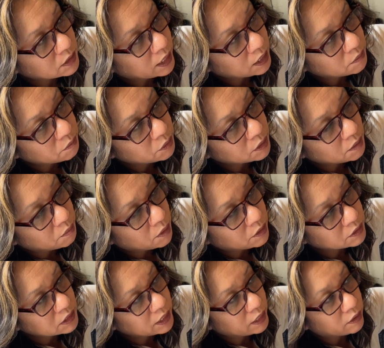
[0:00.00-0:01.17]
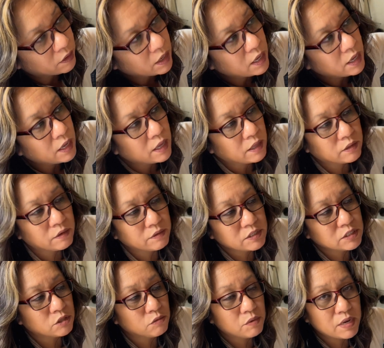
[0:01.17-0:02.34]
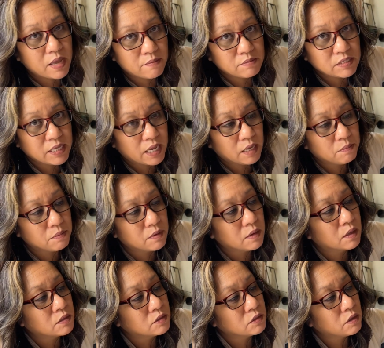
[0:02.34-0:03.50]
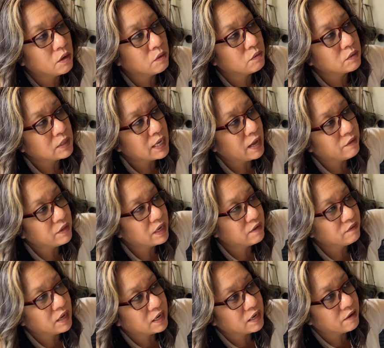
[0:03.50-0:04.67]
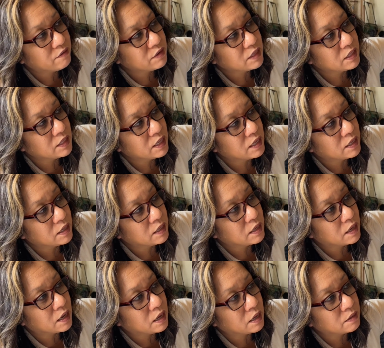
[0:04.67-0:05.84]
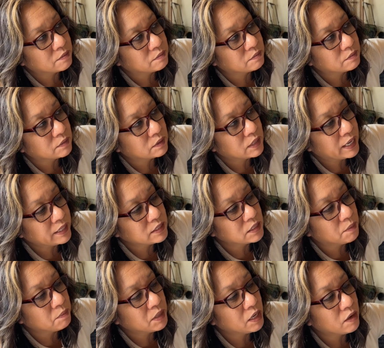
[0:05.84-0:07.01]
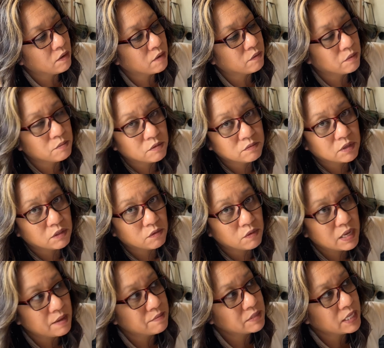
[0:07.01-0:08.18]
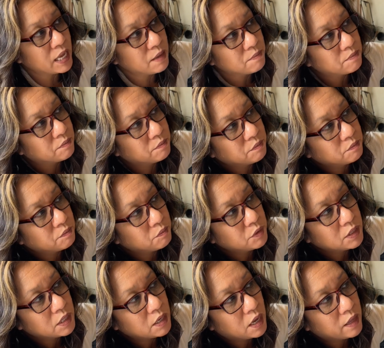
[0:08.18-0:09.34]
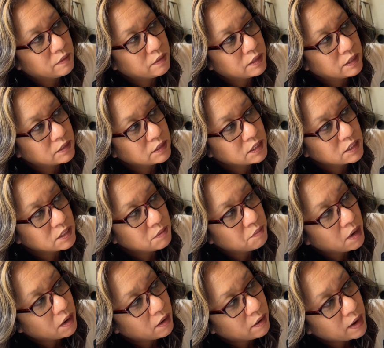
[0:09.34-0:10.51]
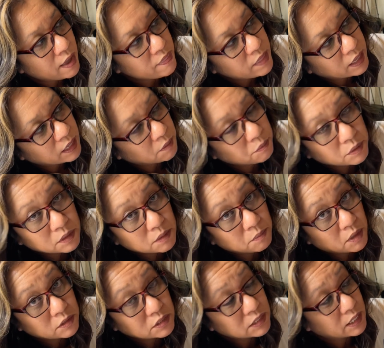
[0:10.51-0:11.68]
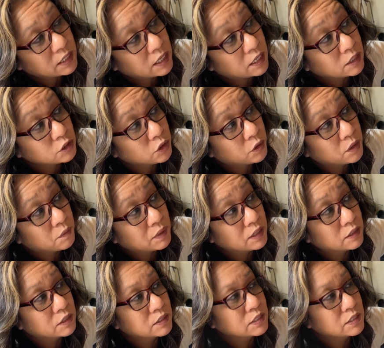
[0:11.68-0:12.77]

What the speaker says: I can put the bolts here. There is 3M tape. So now that I've got everything lined up here, I'll remove the 3M tape, put it on the sissy bar, and then I'll put the bolts in and I'll show you what it looks